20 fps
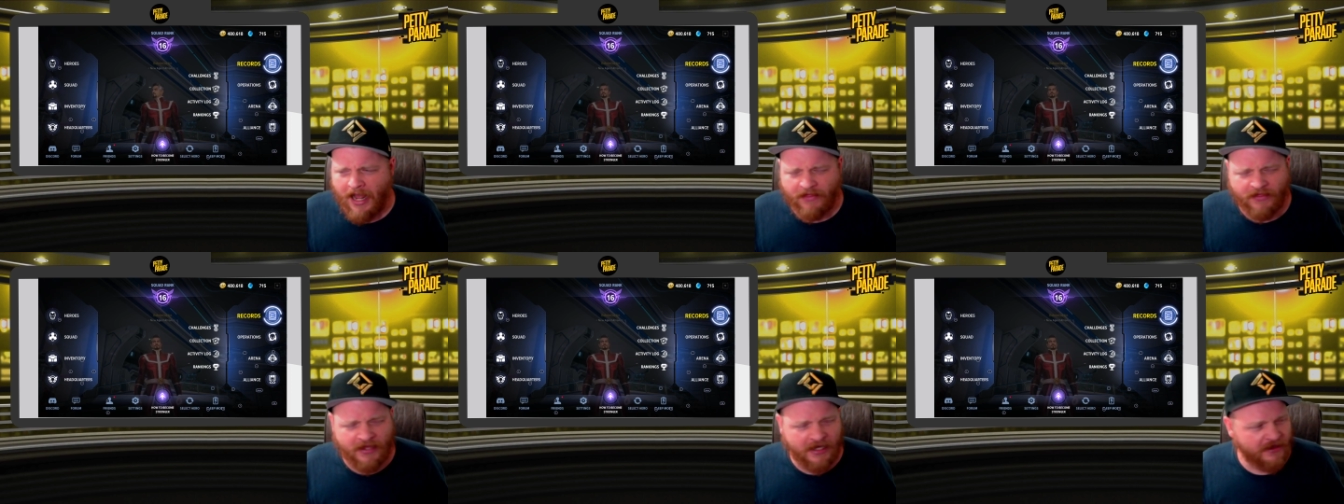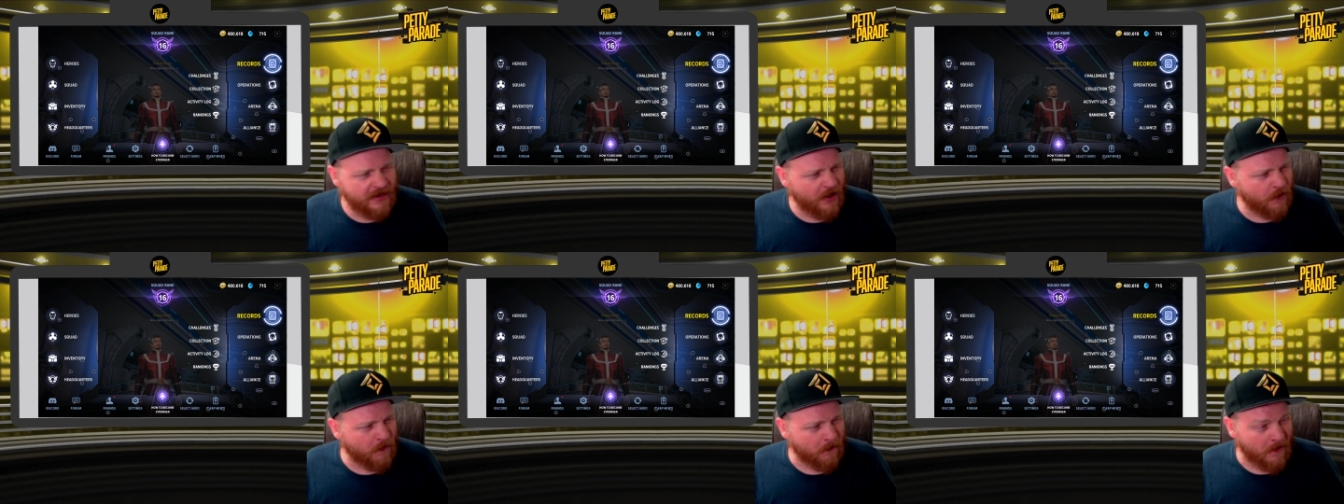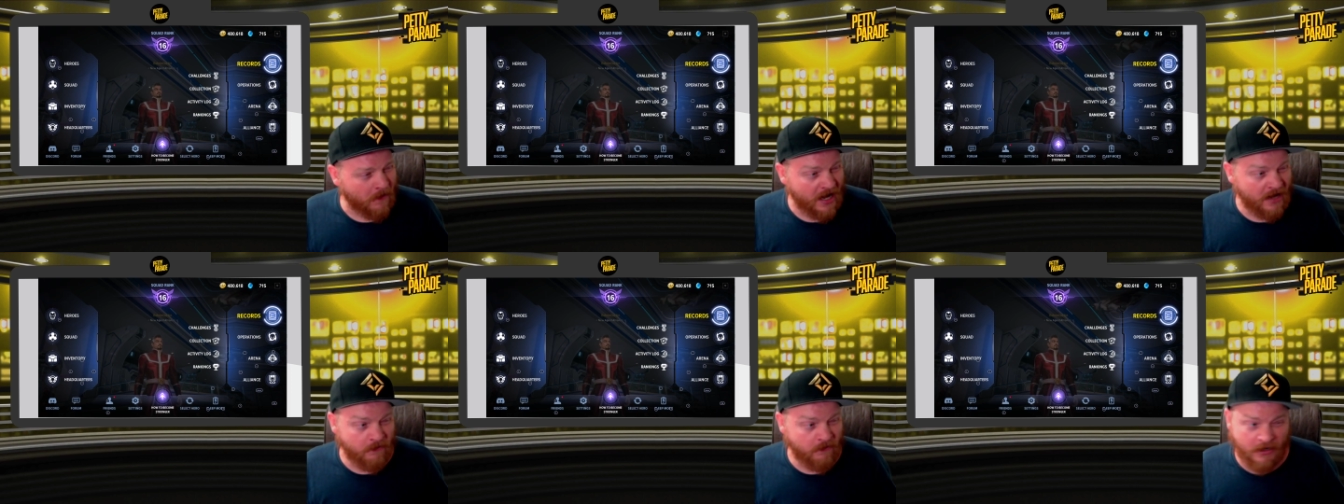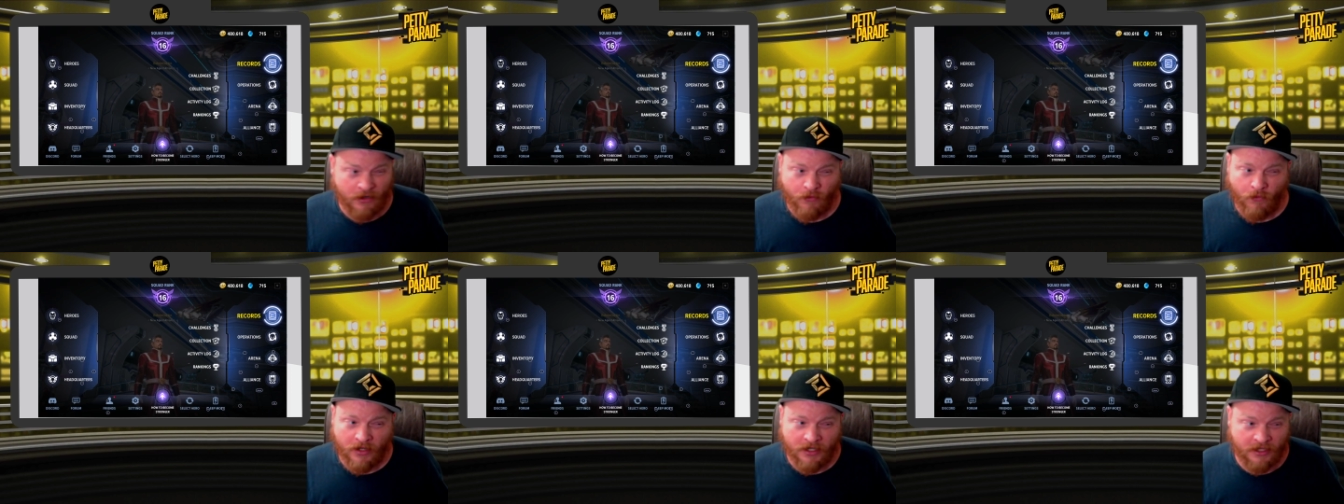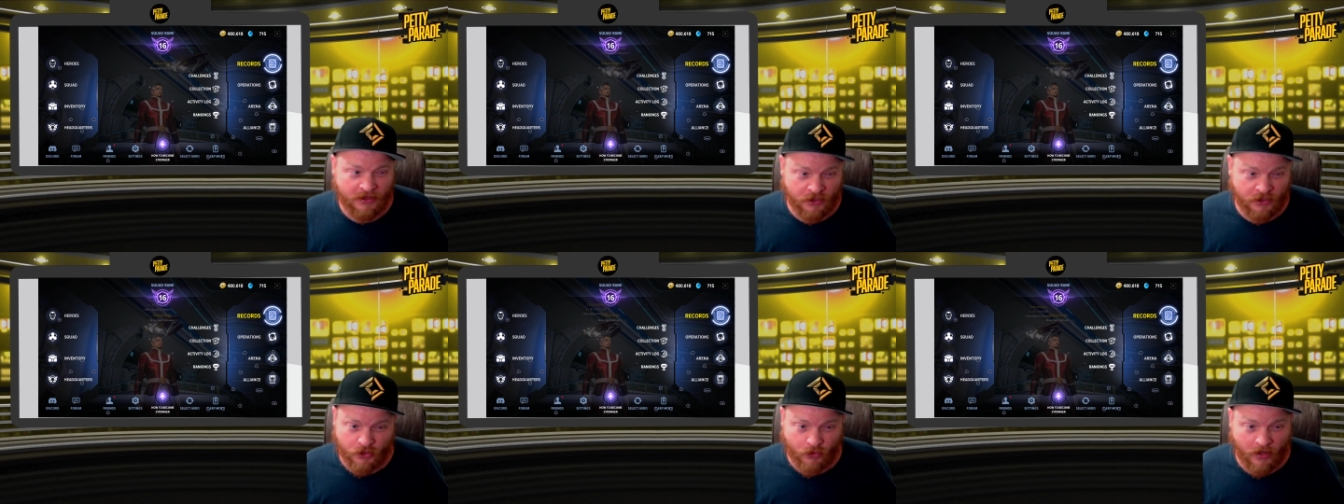Think there might be one
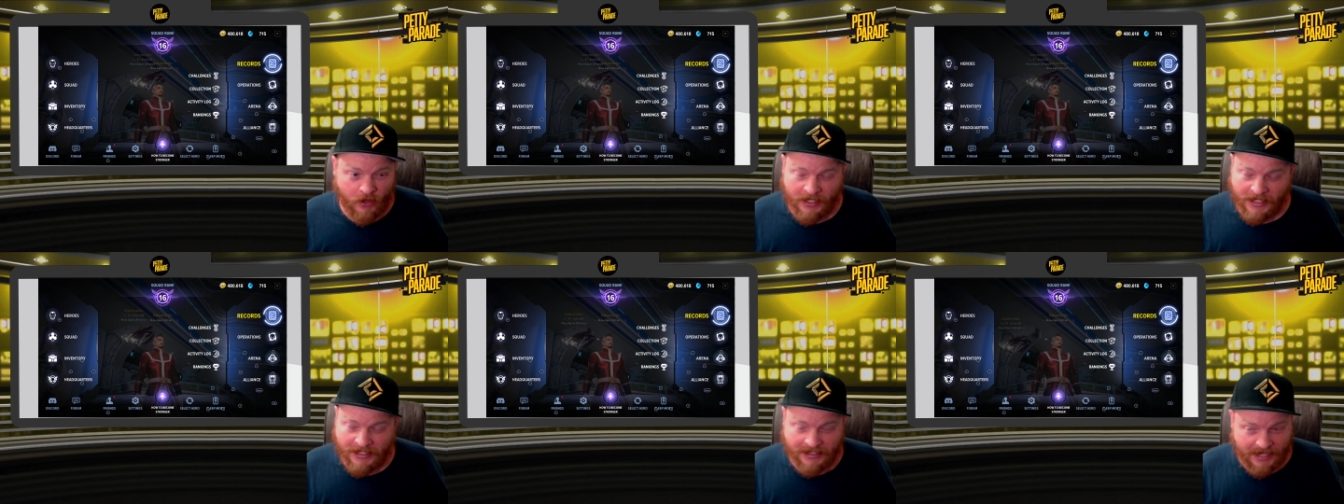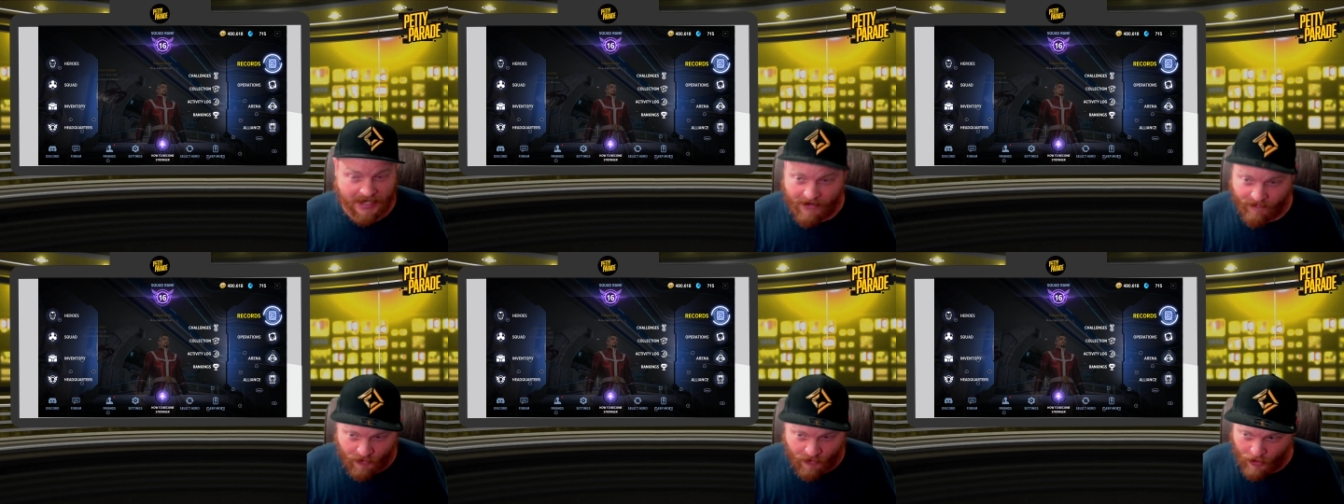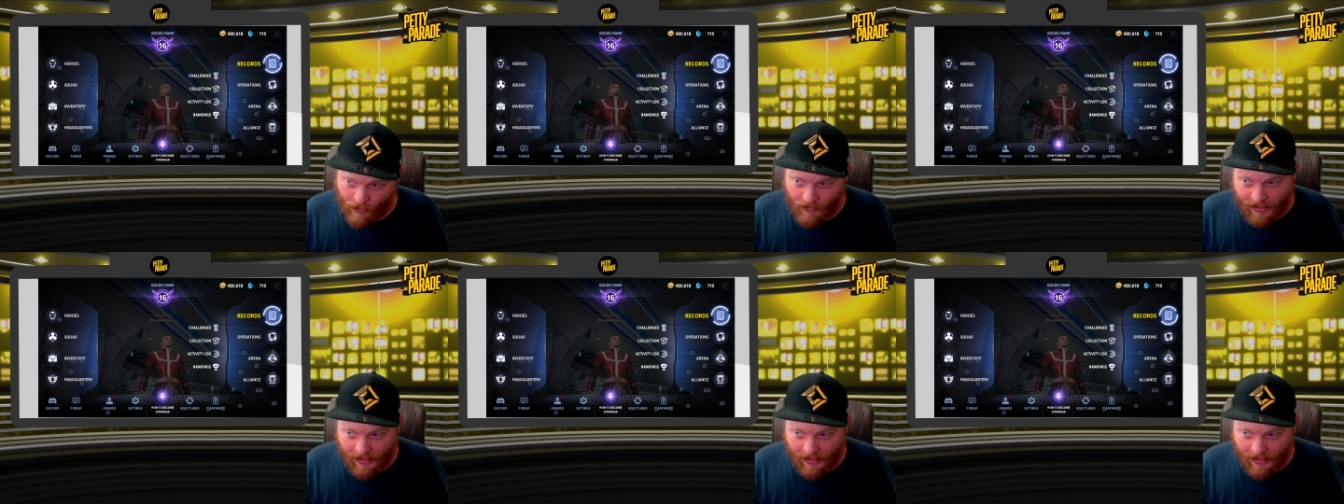in the 20s. I have no